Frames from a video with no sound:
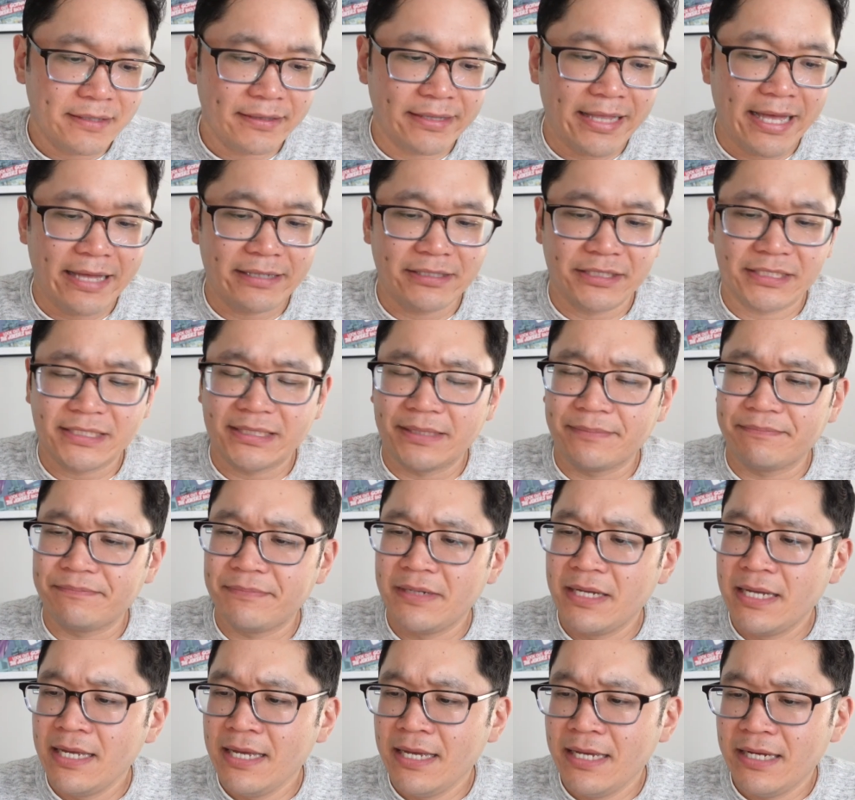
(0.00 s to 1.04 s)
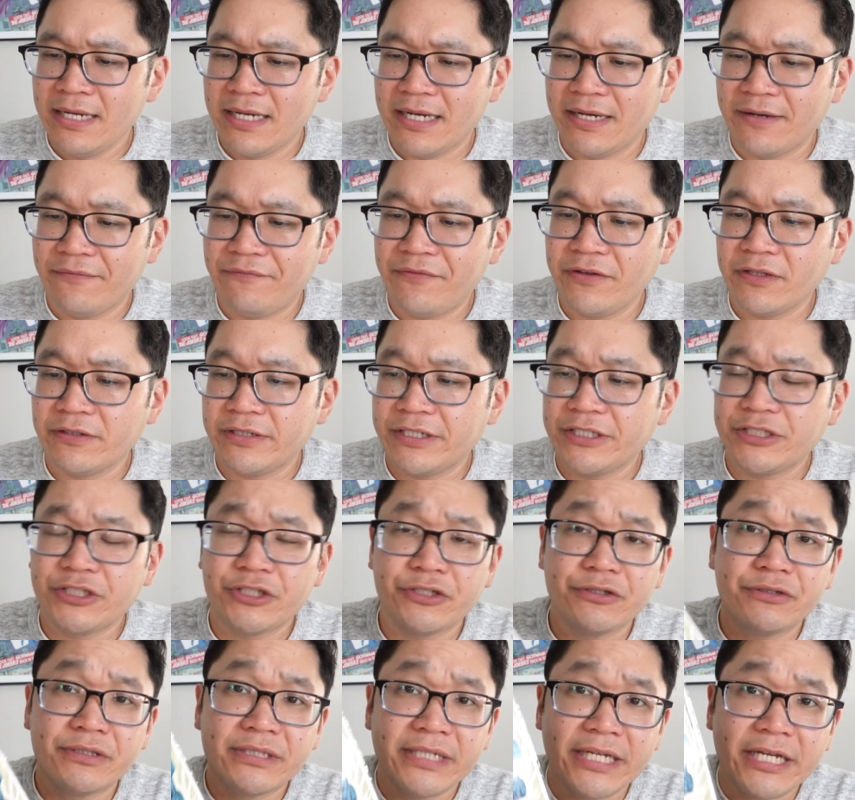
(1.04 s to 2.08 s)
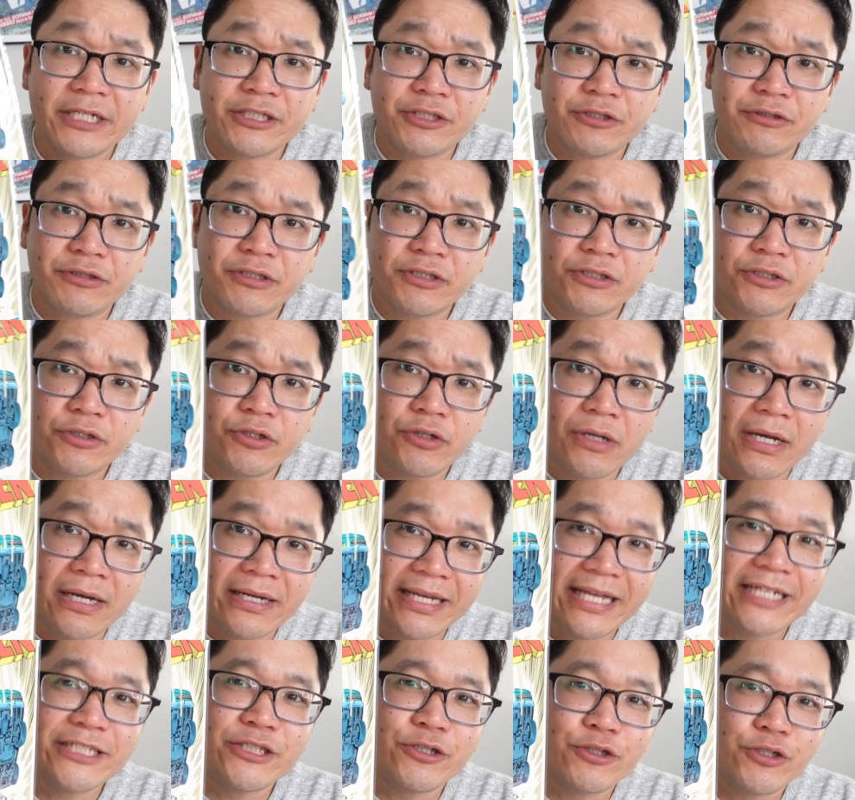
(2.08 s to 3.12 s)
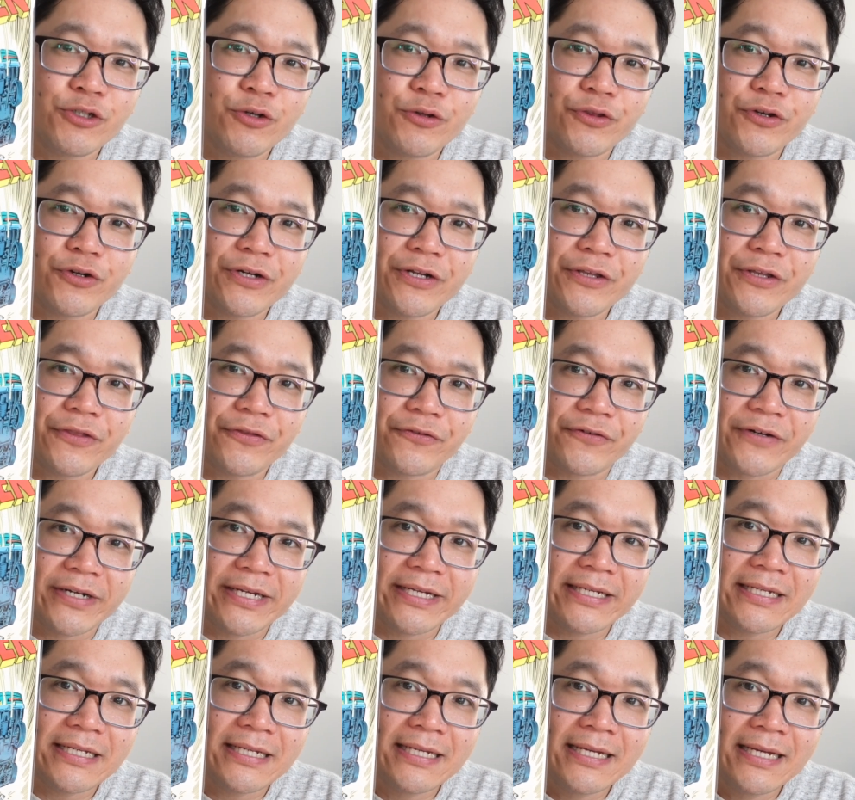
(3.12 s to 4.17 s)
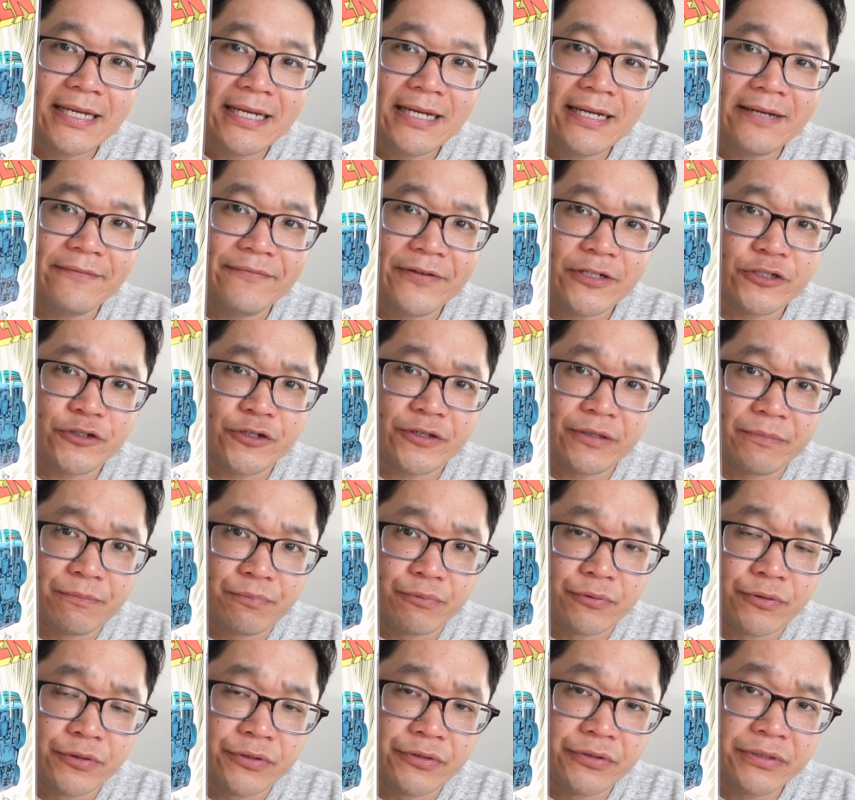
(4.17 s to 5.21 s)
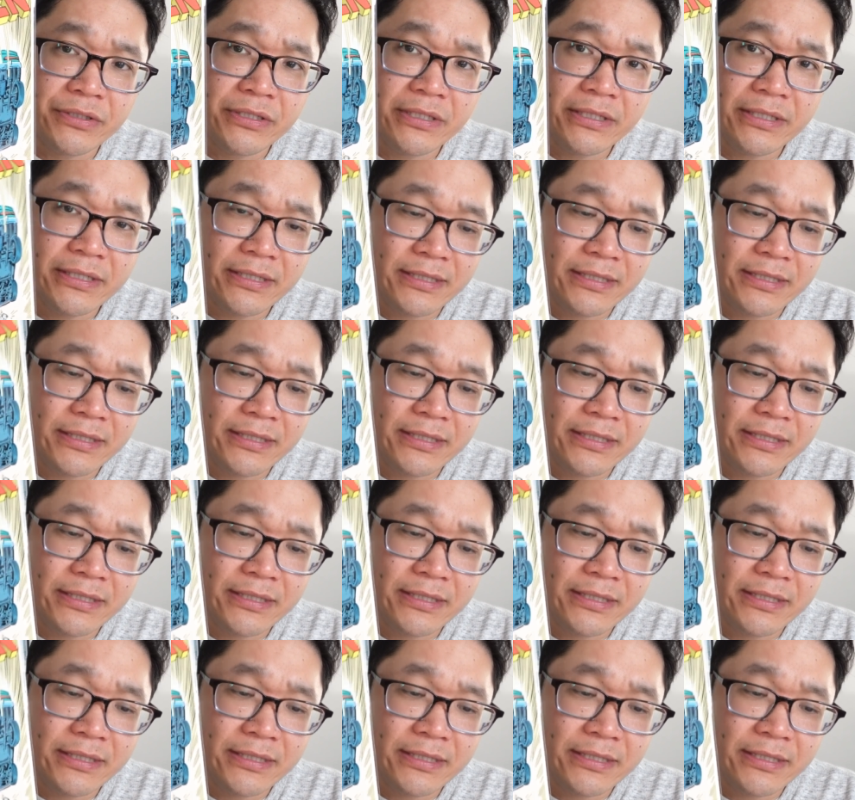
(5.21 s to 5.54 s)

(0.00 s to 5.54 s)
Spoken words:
Then just some filler issues. Issue 233 featuring the Brood,